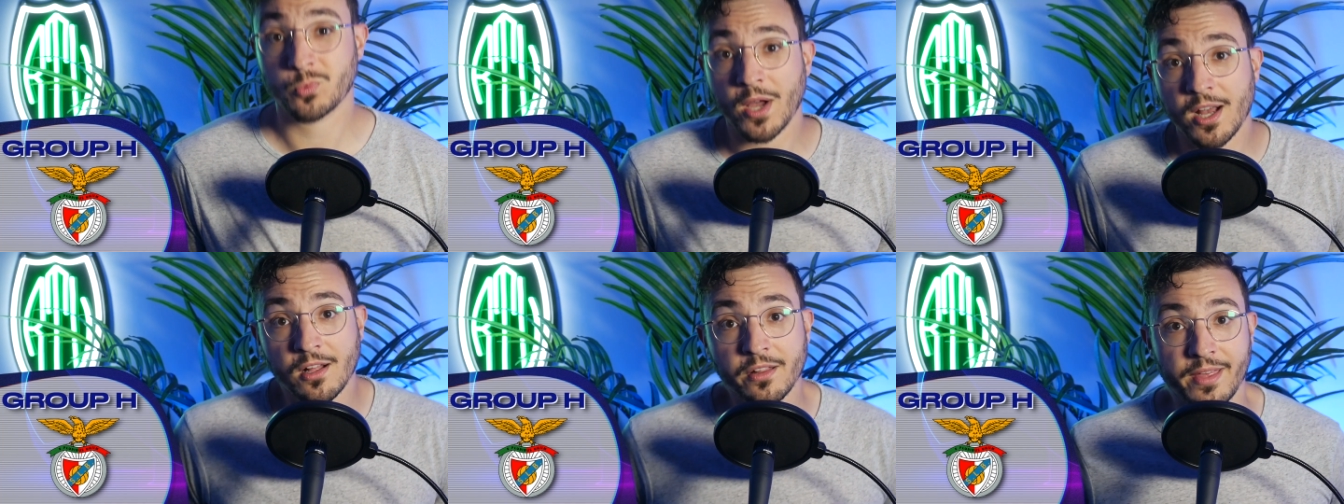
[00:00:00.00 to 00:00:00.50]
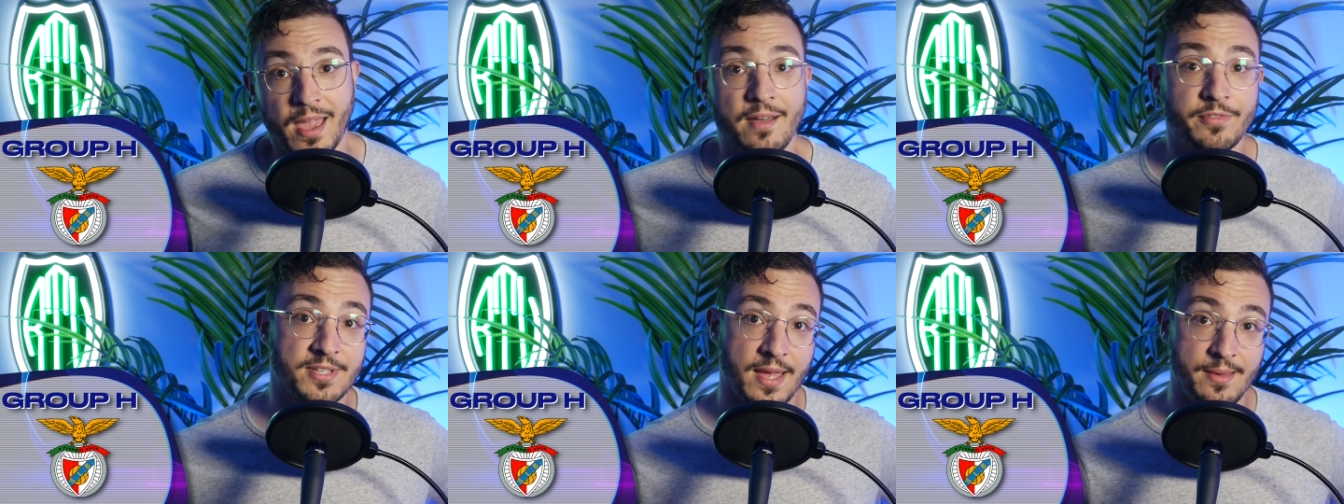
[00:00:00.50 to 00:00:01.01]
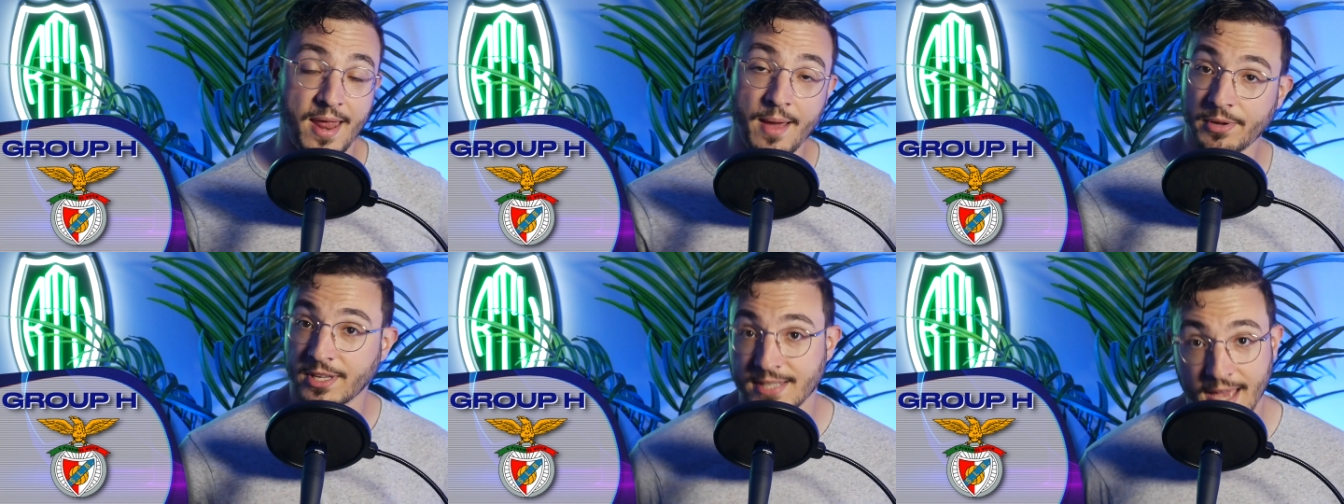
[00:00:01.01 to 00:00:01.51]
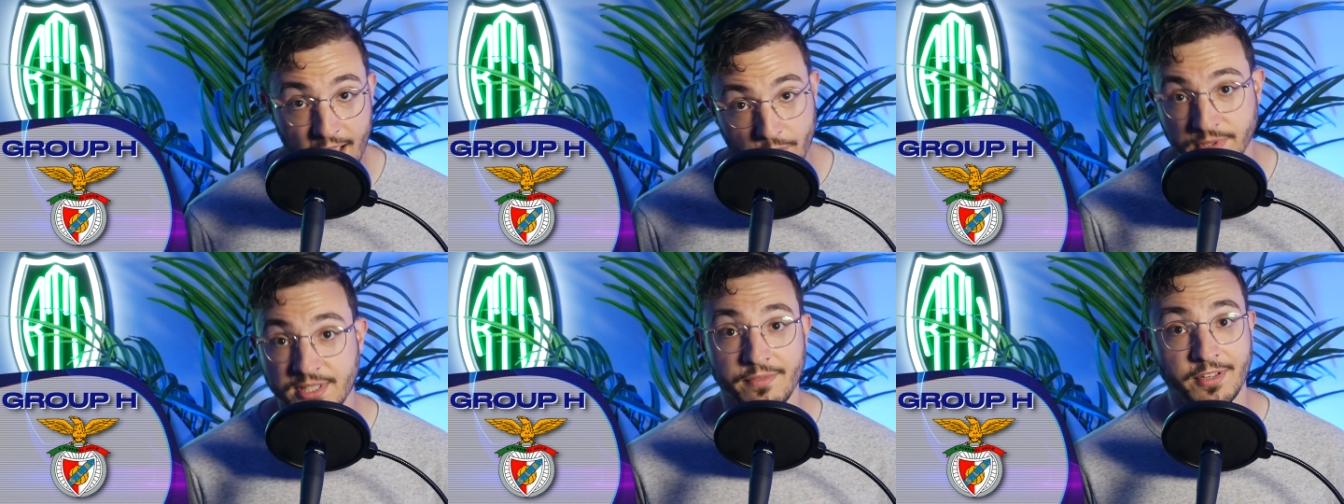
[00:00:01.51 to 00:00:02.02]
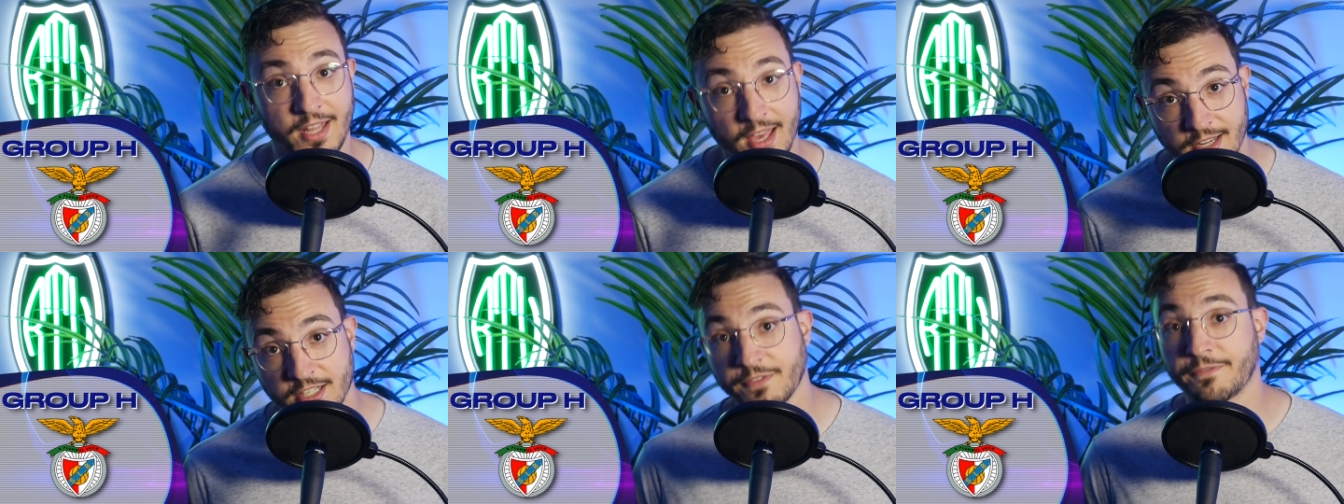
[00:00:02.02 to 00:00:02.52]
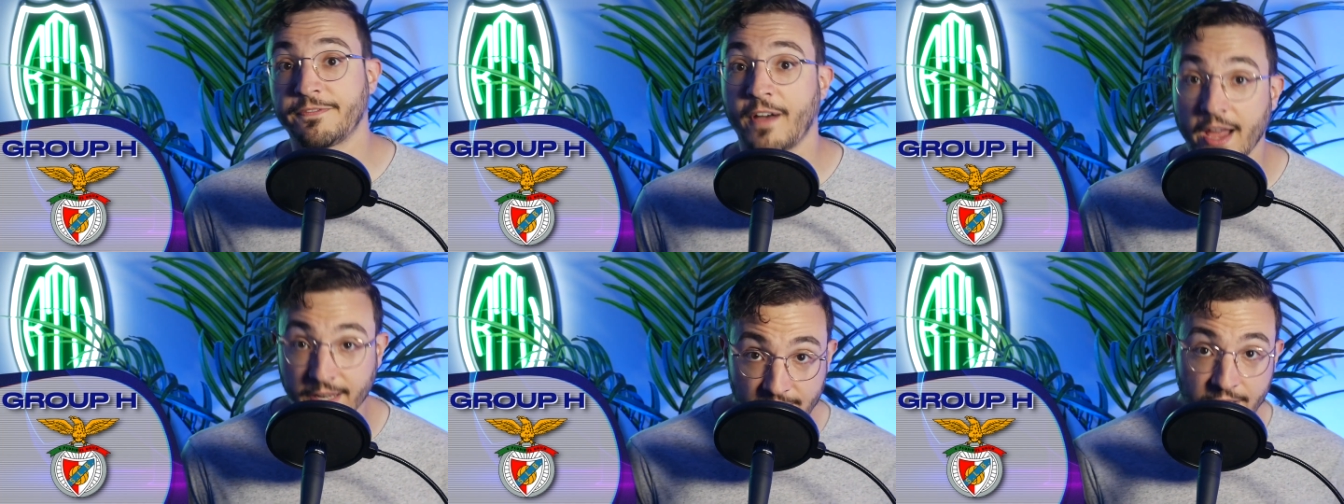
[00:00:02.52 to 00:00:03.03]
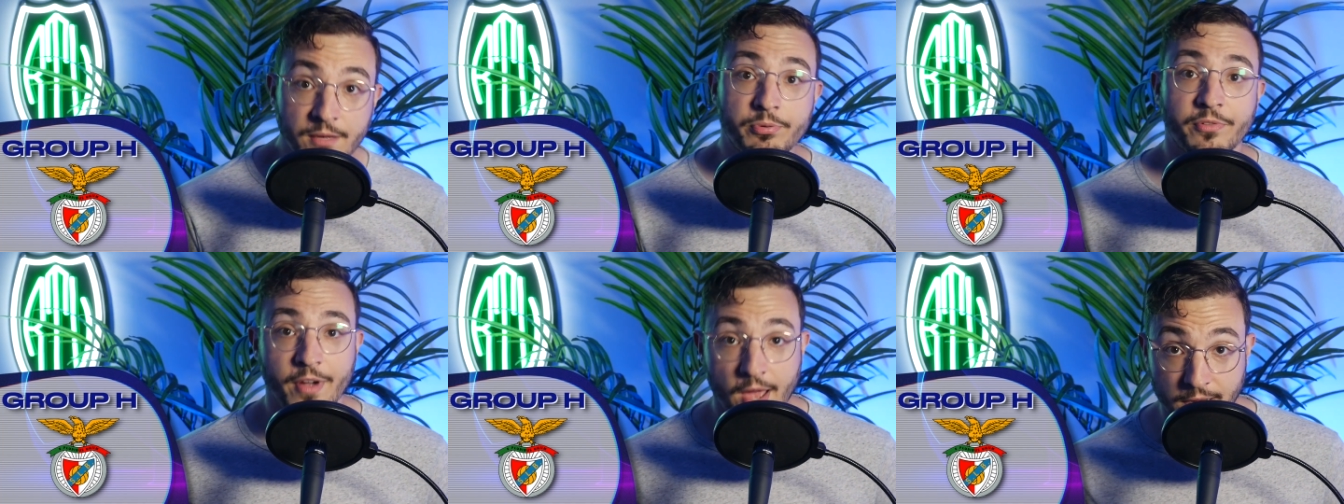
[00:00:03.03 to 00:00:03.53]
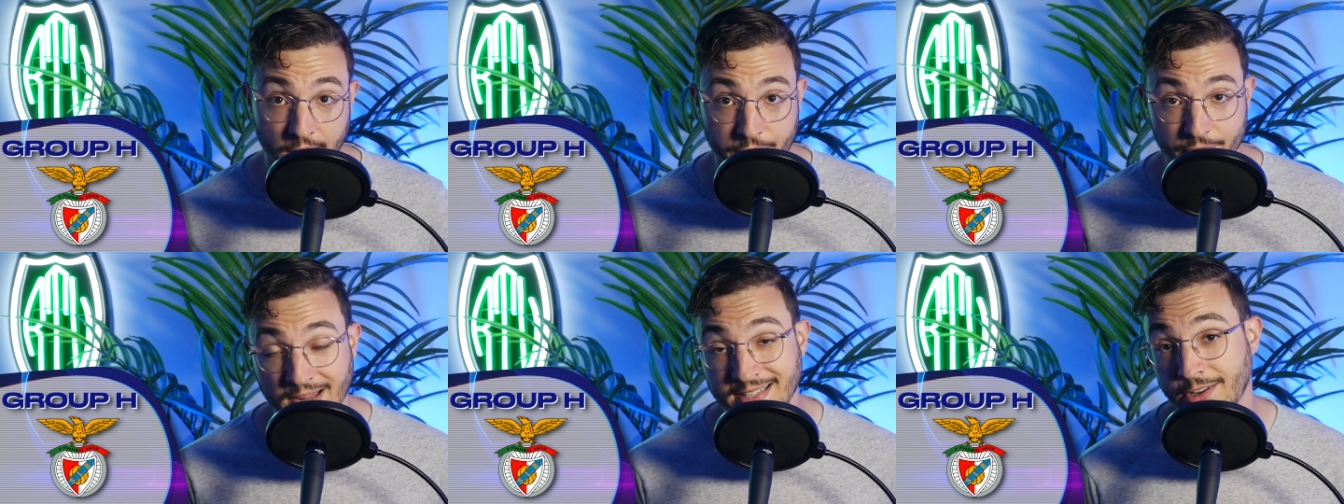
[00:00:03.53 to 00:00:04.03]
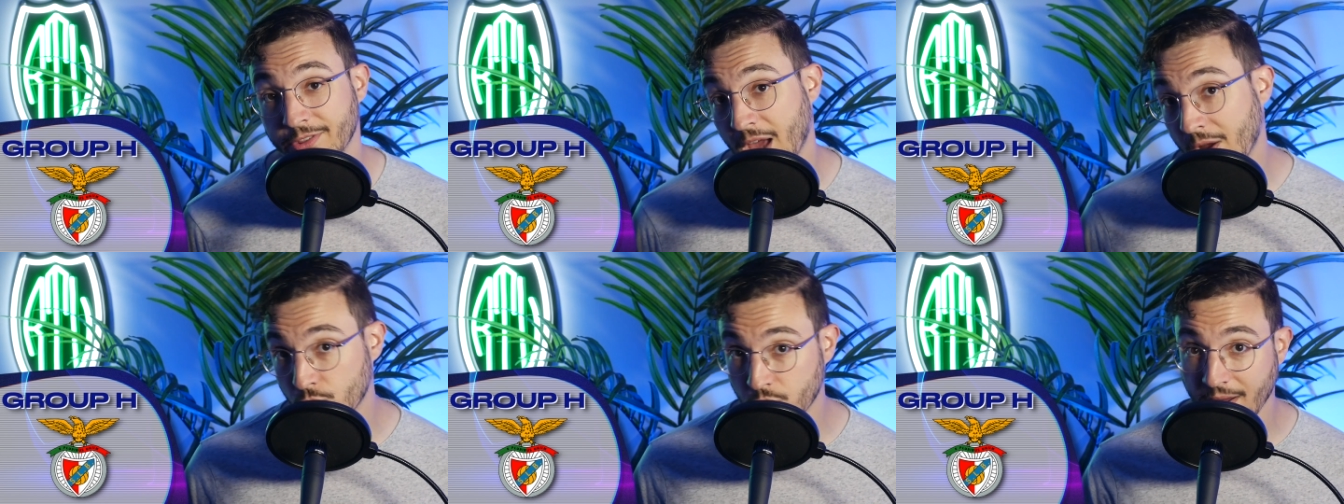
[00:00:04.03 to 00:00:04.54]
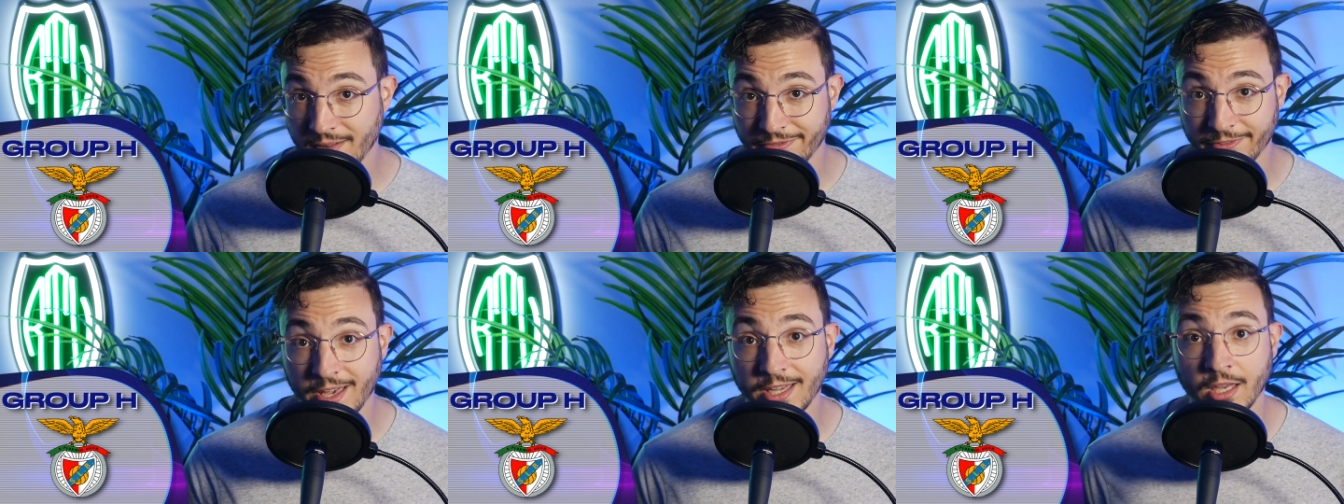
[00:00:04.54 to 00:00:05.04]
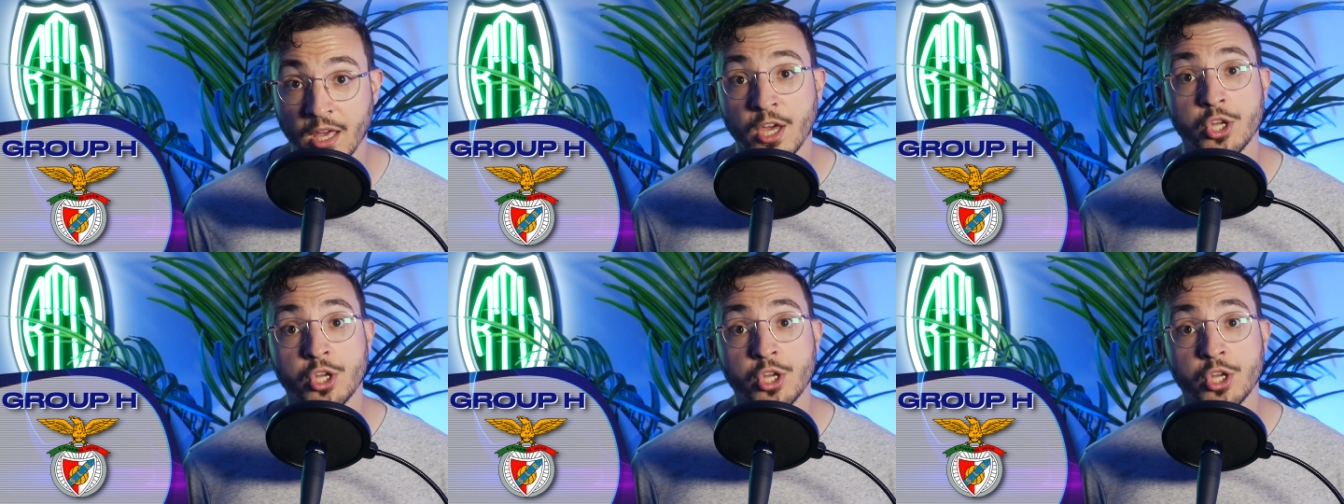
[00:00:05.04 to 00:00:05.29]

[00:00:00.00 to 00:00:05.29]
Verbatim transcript: well, they have a dynamic attack with David Neres finally providing a threat down that right flank.